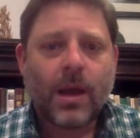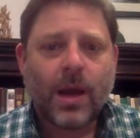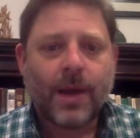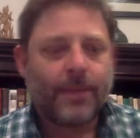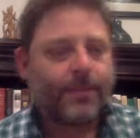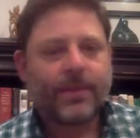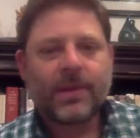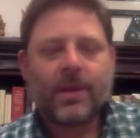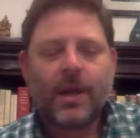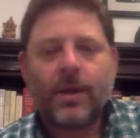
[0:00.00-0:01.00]
Hi,
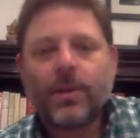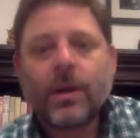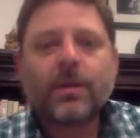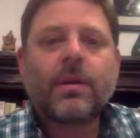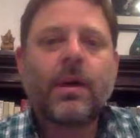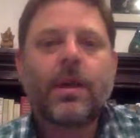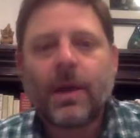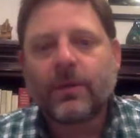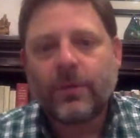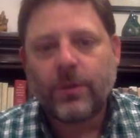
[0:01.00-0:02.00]
today we're going to talk
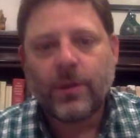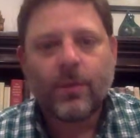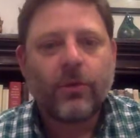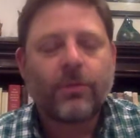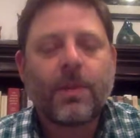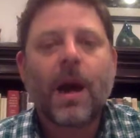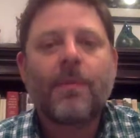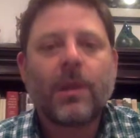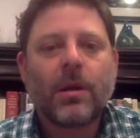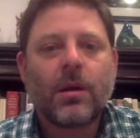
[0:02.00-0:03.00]
about two of the most
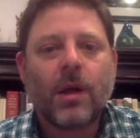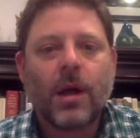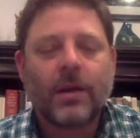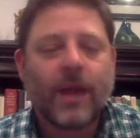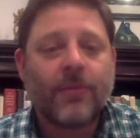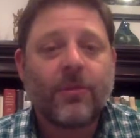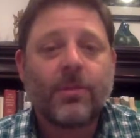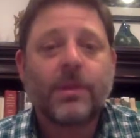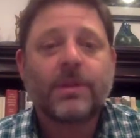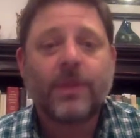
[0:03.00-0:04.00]
popular types of
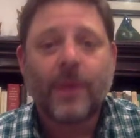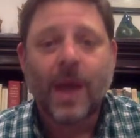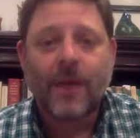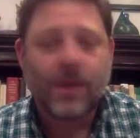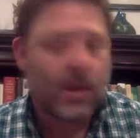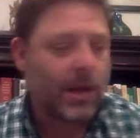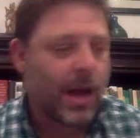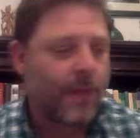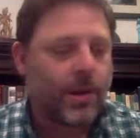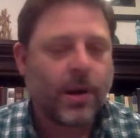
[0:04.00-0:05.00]
books that we have in our
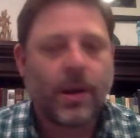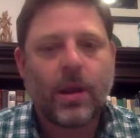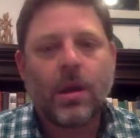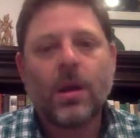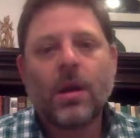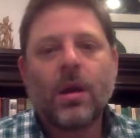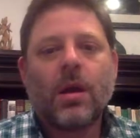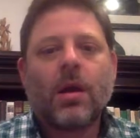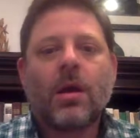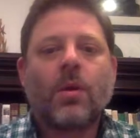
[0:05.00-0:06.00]
library.
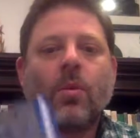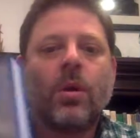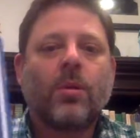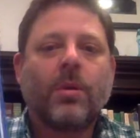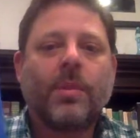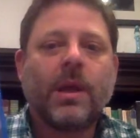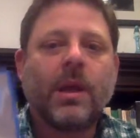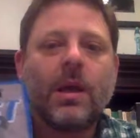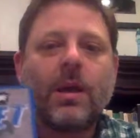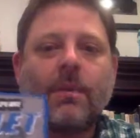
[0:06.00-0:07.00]
One would
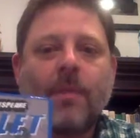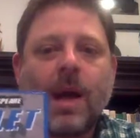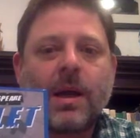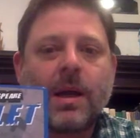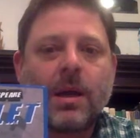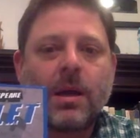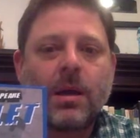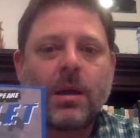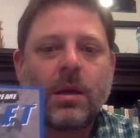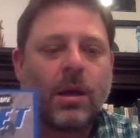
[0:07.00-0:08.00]
be manga
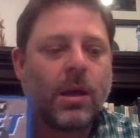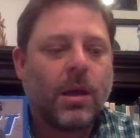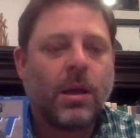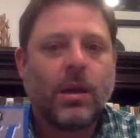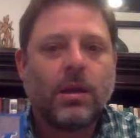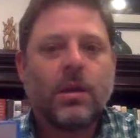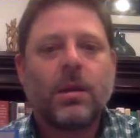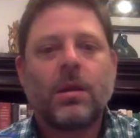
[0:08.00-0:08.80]
and